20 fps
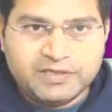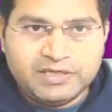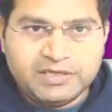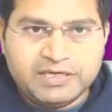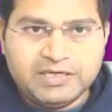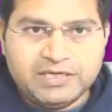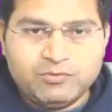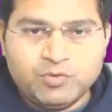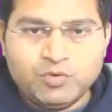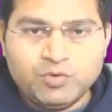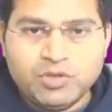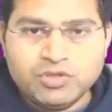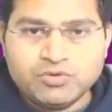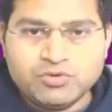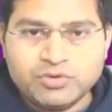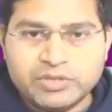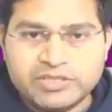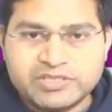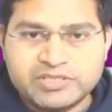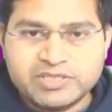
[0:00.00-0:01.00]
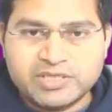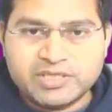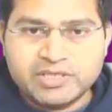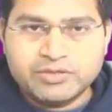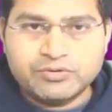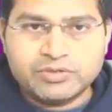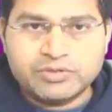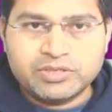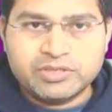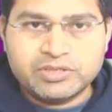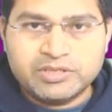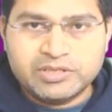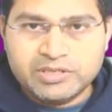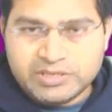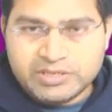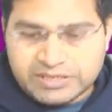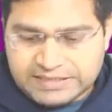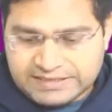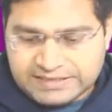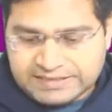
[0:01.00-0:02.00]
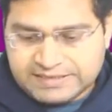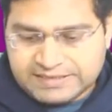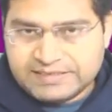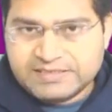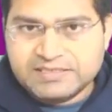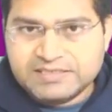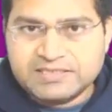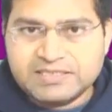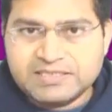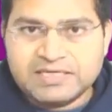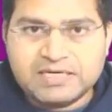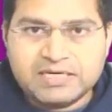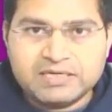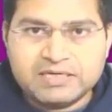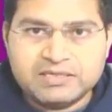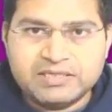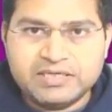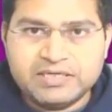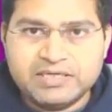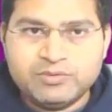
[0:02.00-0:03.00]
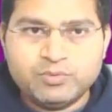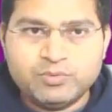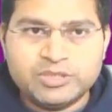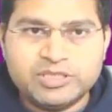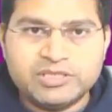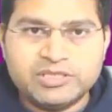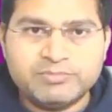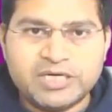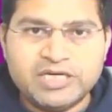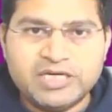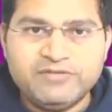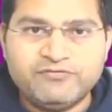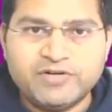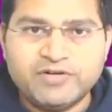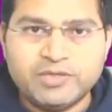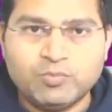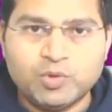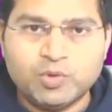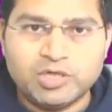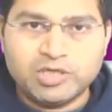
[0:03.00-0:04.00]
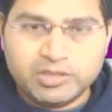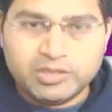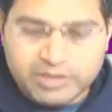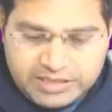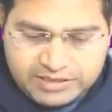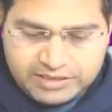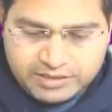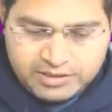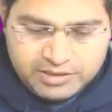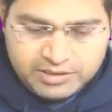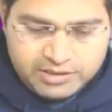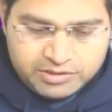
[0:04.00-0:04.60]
and we want to execute the test cases that are there within my framework, right?